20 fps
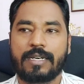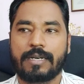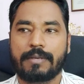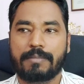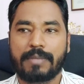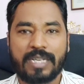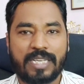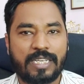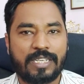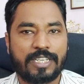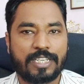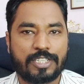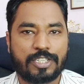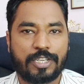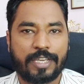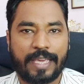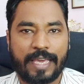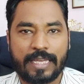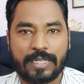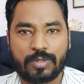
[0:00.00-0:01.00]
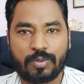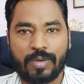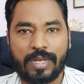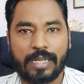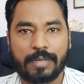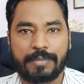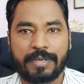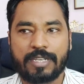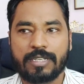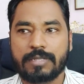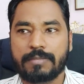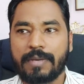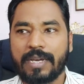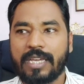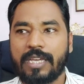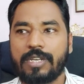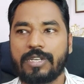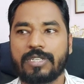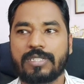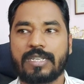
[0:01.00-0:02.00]
monkey testing as well? Because
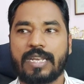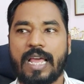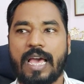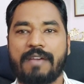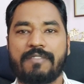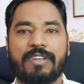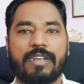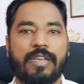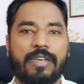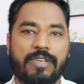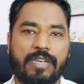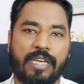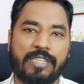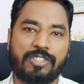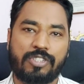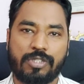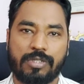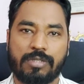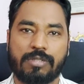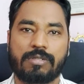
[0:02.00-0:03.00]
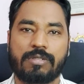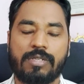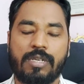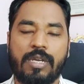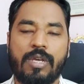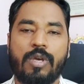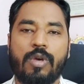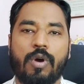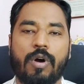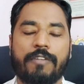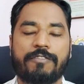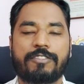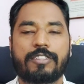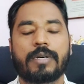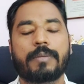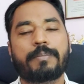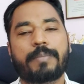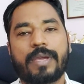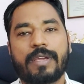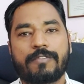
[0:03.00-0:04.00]
monkey doesn't have an intention of
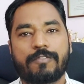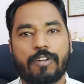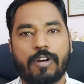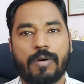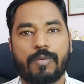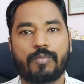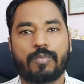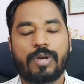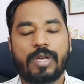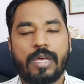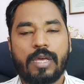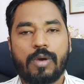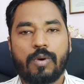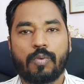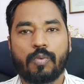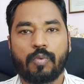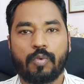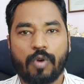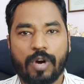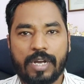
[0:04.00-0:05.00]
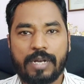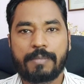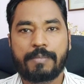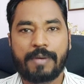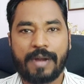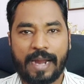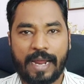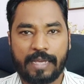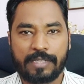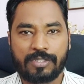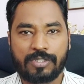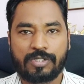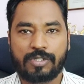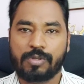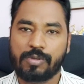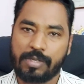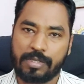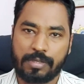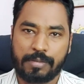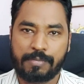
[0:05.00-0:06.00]
jumping from one branch to
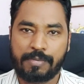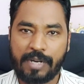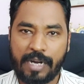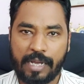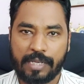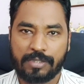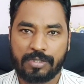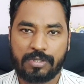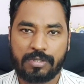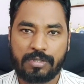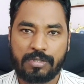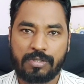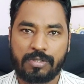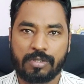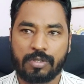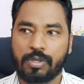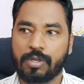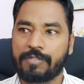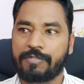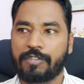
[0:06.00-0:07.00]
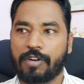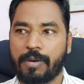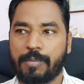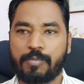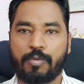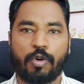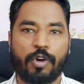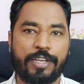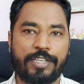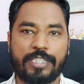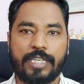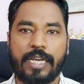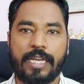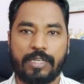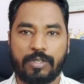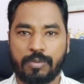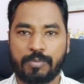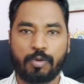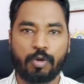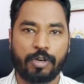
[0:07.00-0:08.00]
another branch to go from point A
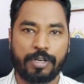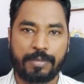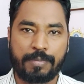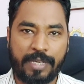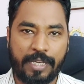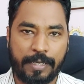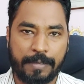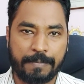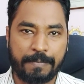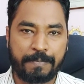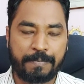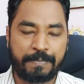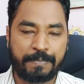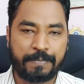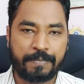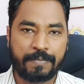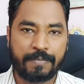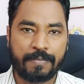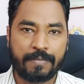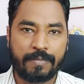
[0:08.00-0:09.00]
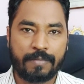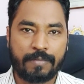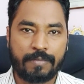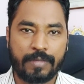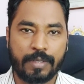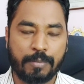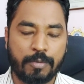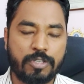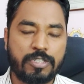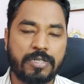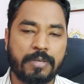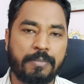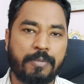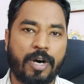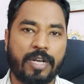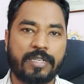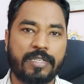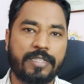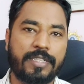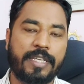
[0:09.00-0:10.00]
to point B. The most
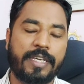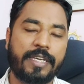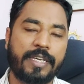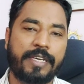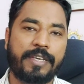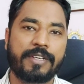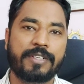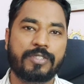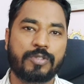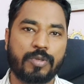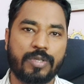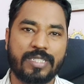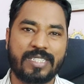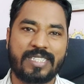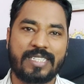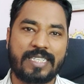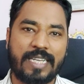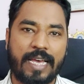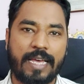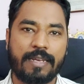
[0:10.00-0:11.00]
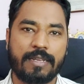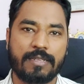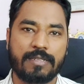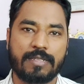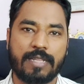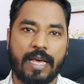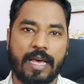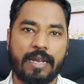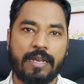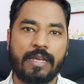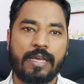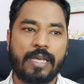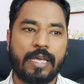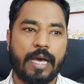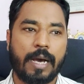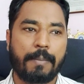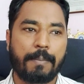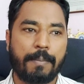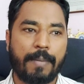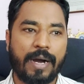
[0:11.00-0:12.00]
important thing here to understand is that
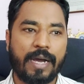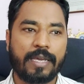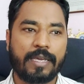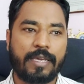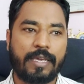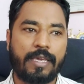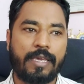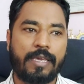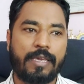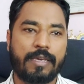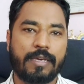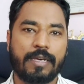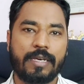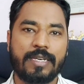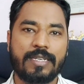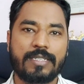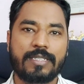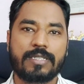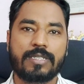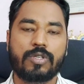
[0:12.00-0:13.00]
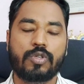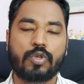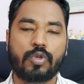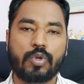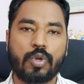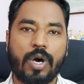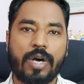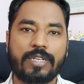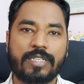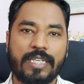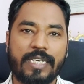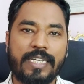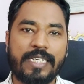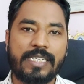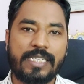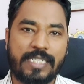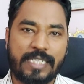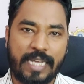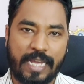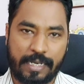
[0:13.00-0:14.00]
a monkey is not
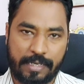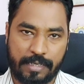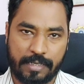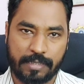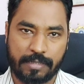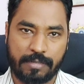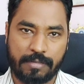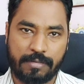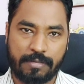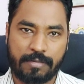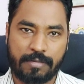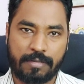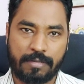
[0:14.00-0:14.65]
intended